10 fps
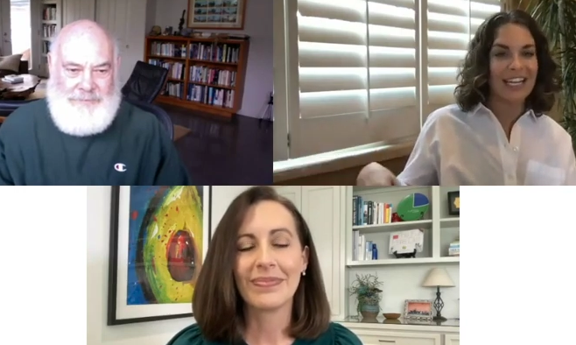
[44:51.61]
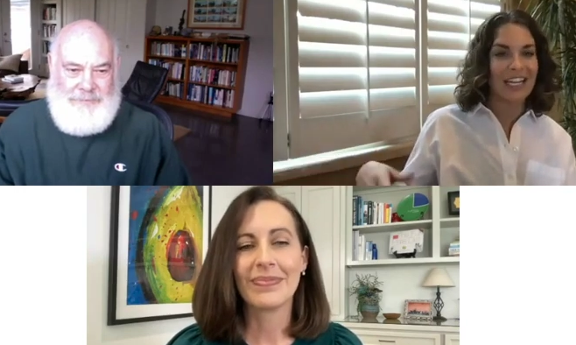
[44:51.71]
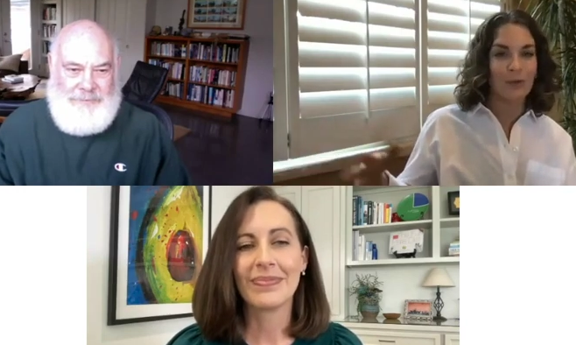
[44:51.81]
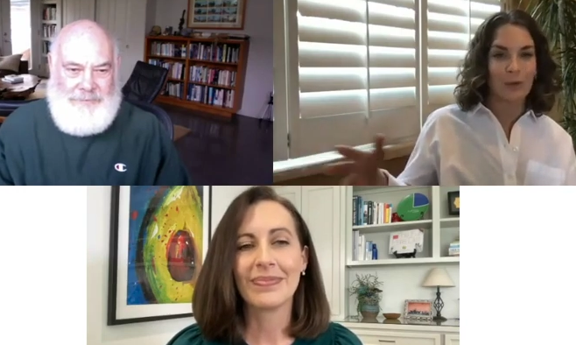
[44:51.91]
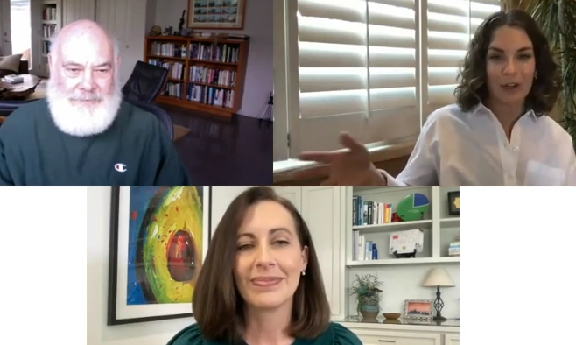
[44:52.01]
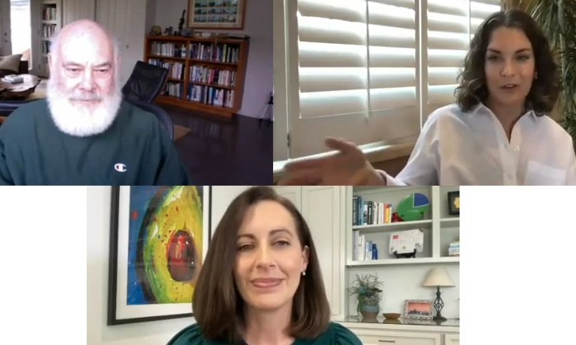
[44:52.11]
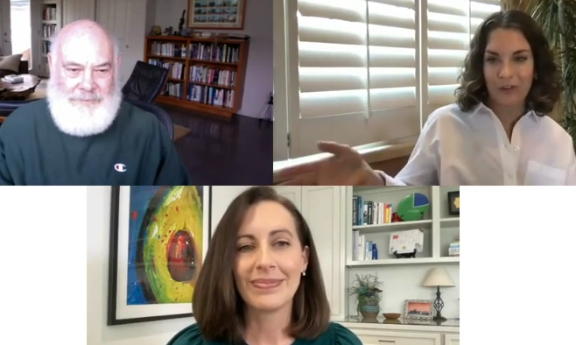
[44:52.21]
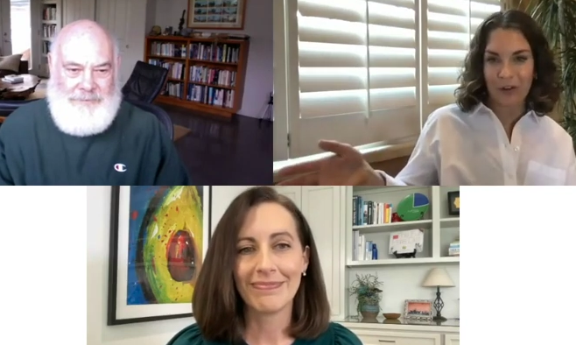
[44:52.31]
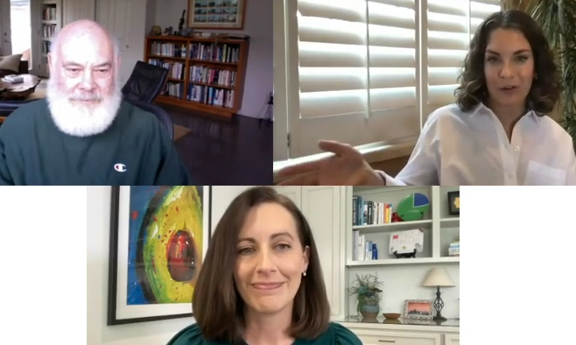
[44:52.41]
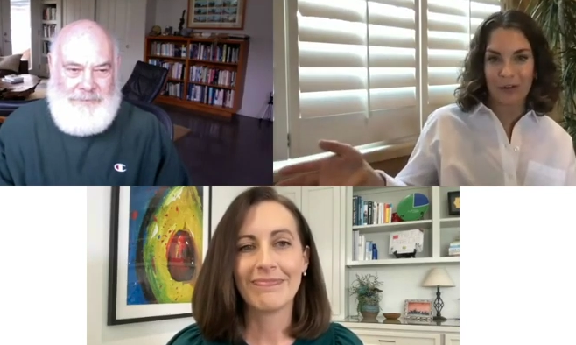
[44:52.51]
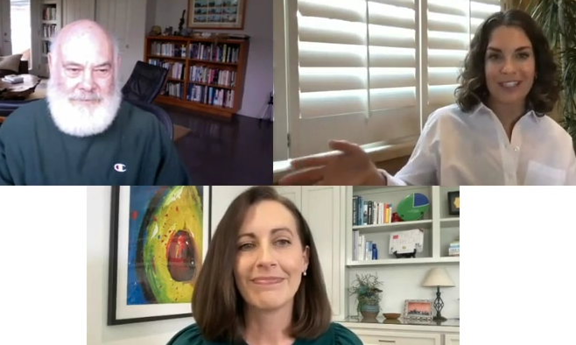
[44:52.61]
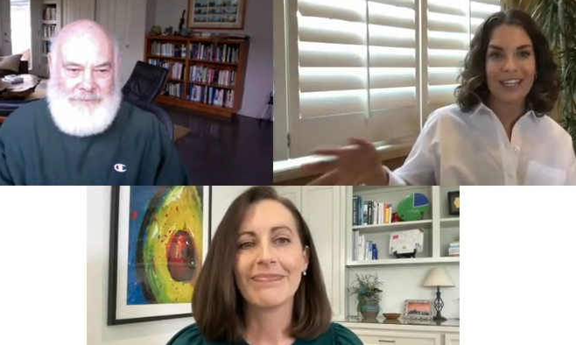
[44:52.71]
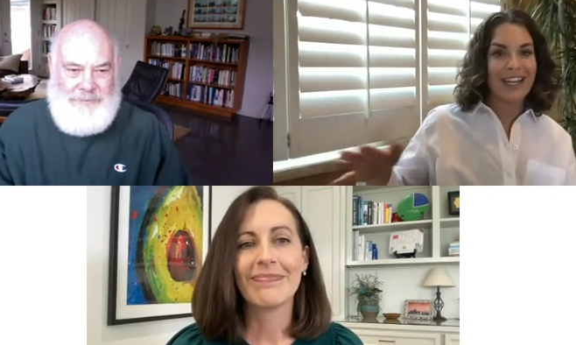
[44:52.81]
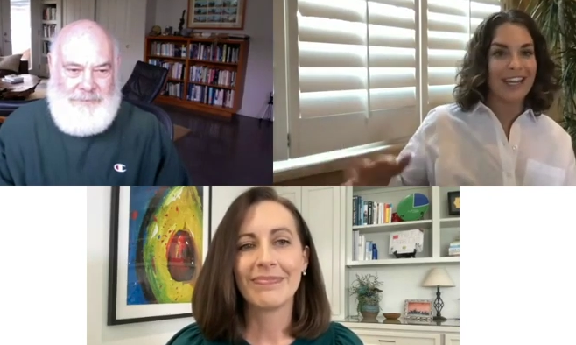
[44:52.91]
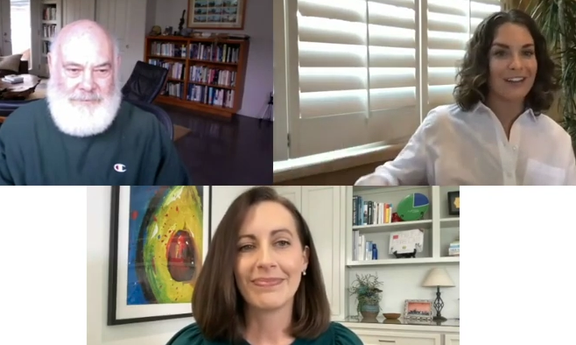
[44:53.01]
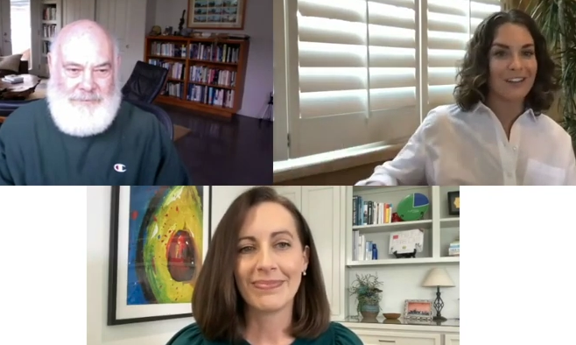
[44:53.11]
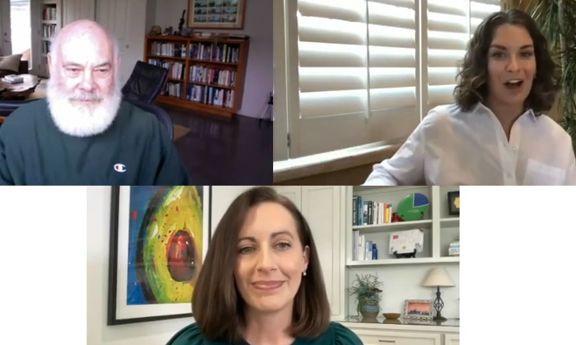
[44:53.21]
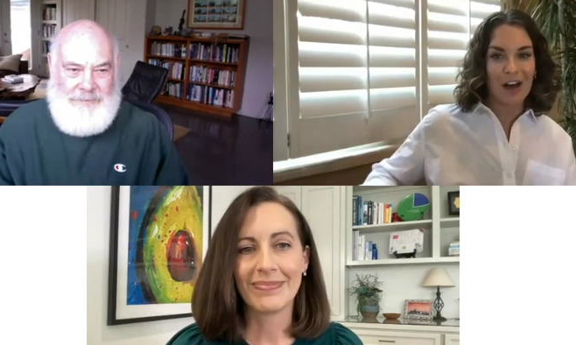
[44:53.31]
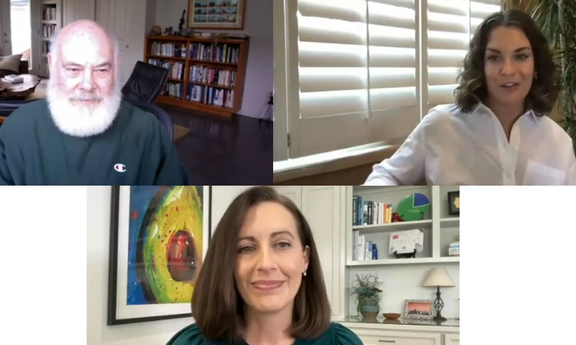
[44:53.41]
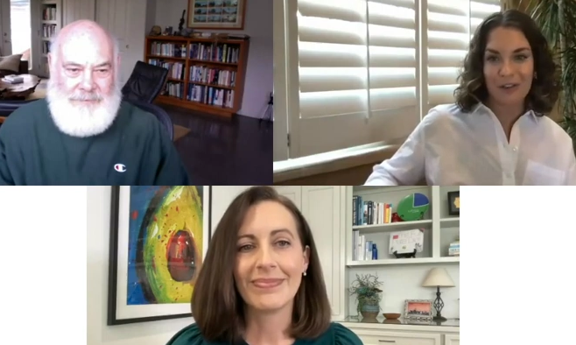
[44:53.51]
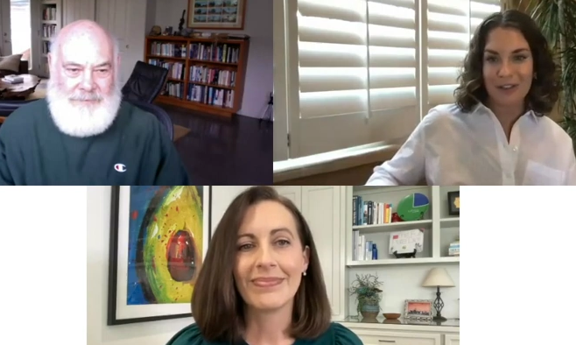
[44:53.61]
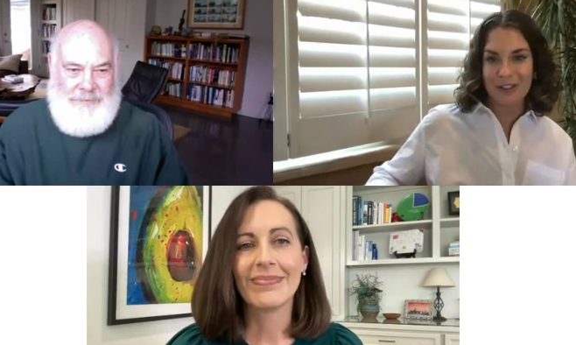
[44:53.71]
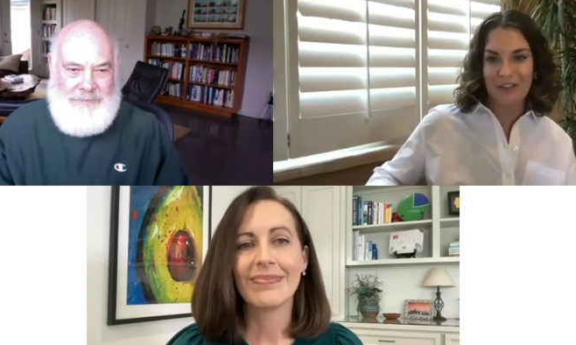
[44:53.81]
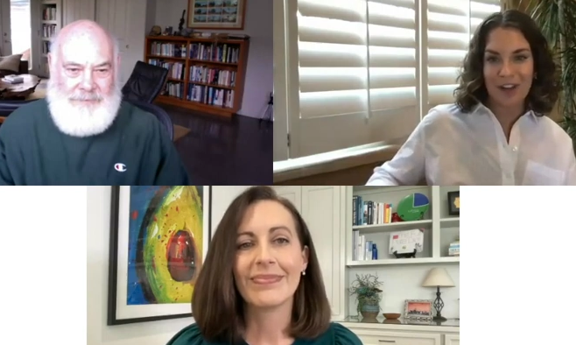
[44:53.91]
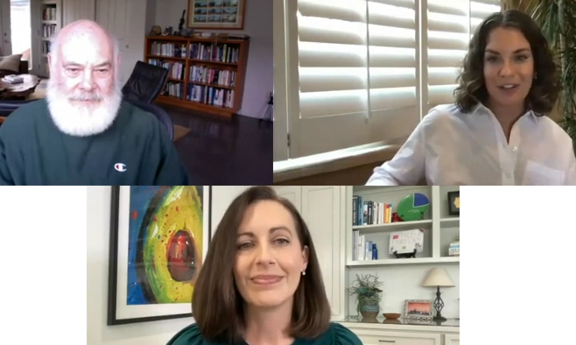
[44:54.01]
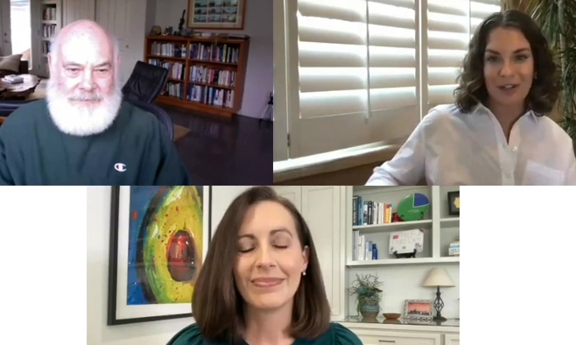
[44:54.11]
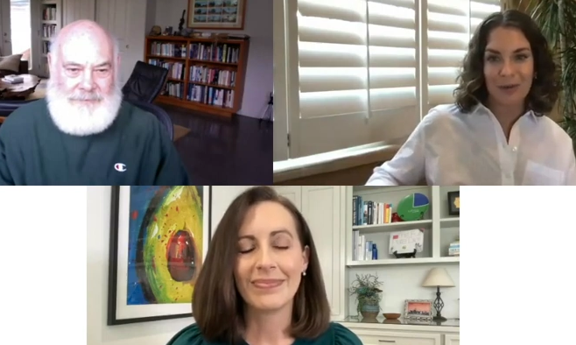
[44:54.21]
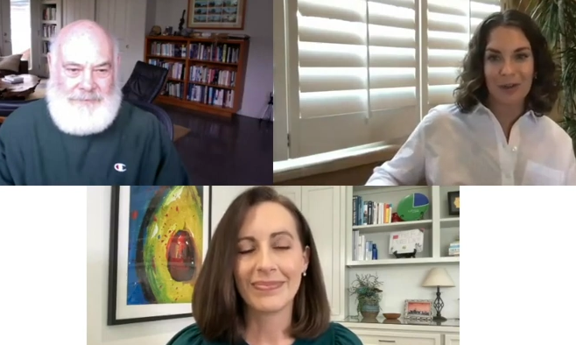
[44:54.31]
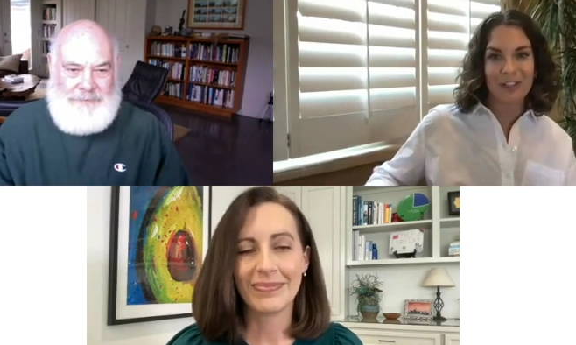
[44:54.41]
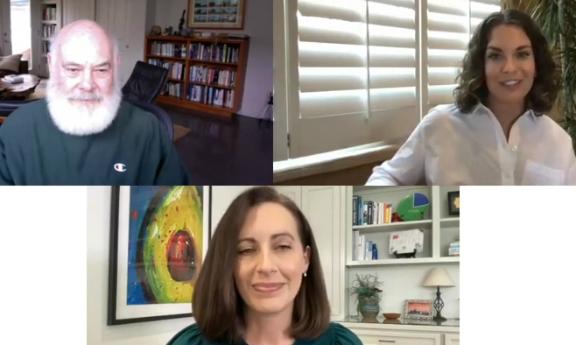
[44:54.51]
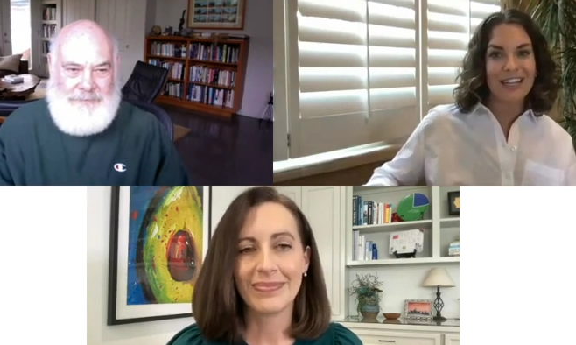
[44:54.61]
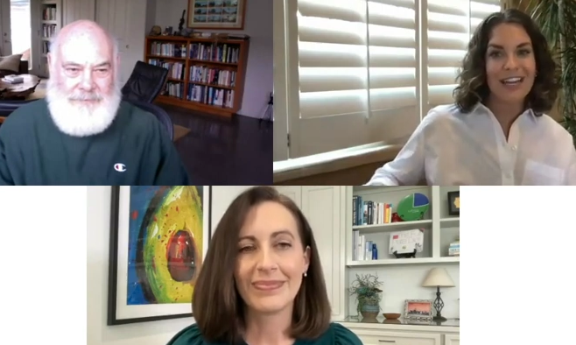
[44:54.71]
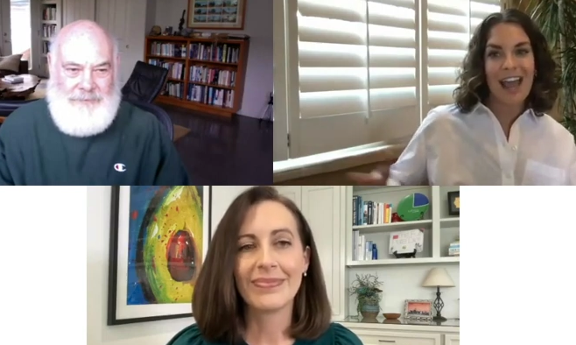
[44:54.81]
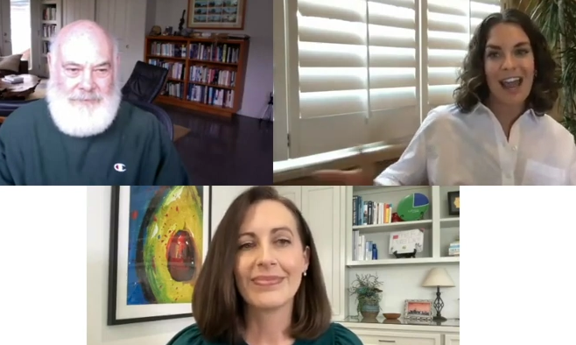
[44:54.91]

Speaker 1: eat real foods, eat a lot of fruits and vegetables.